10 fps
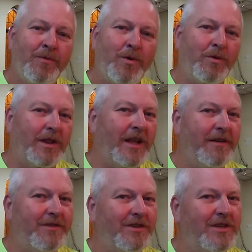we would
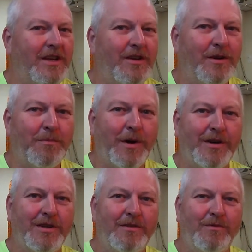love to see you in
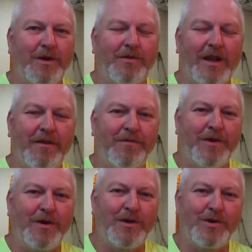person. We would love for
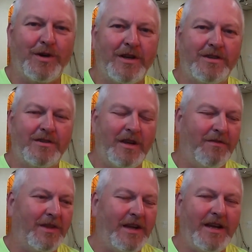you to join us.
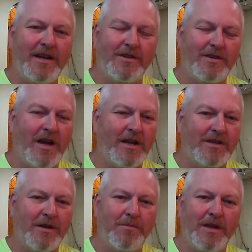If the heat is not
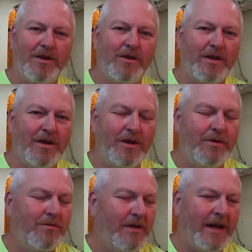something you can
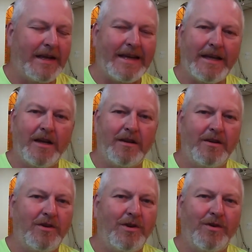do, I get it.
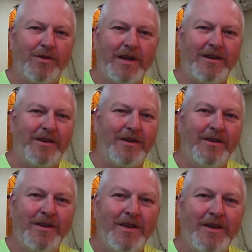You don't need
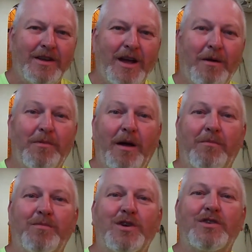to come.
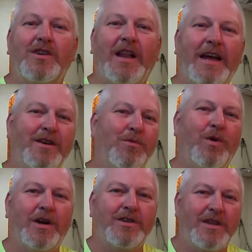I'm just glad you
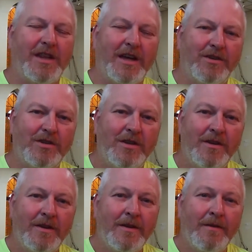watched this.
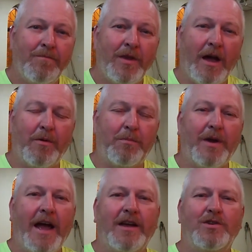I
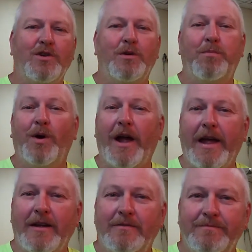would ask you to pray.